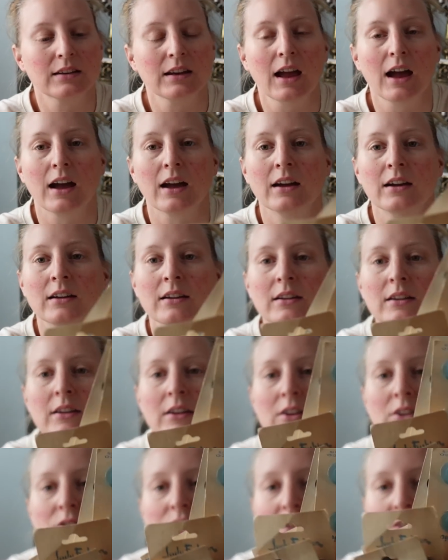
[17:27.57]
yeah,
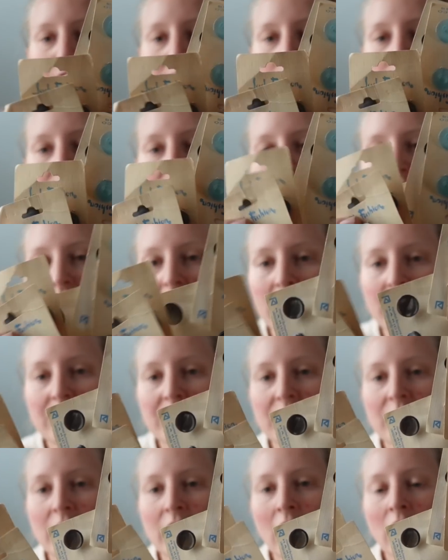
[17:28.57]
just some fun colors here.